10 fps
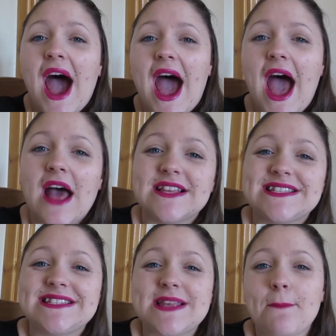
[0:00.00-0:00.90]
Uh,
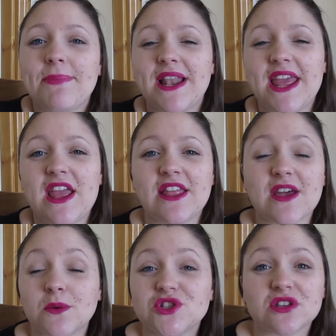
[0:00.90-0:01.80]
simply,
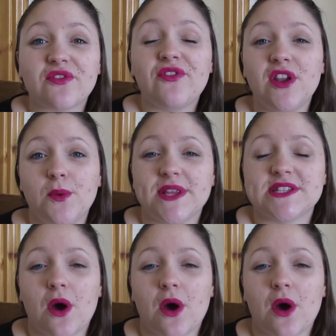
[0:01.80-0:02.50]
that was just fluid.